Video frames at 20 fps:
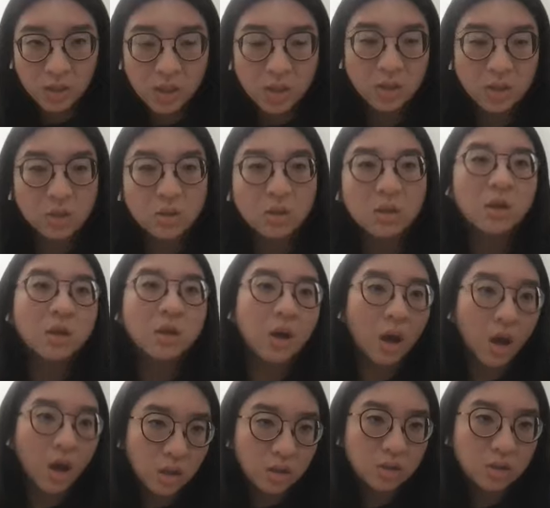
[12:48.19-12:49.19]
that you
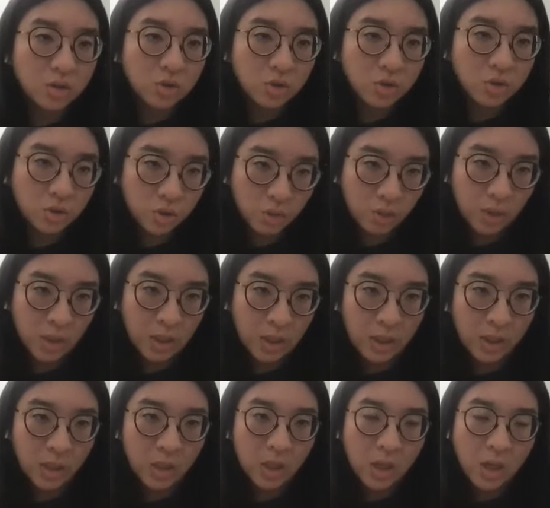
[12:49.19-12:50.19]
got
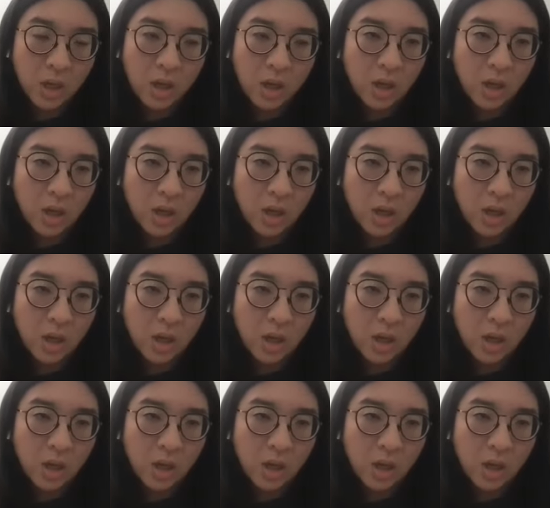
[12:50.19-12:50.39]
during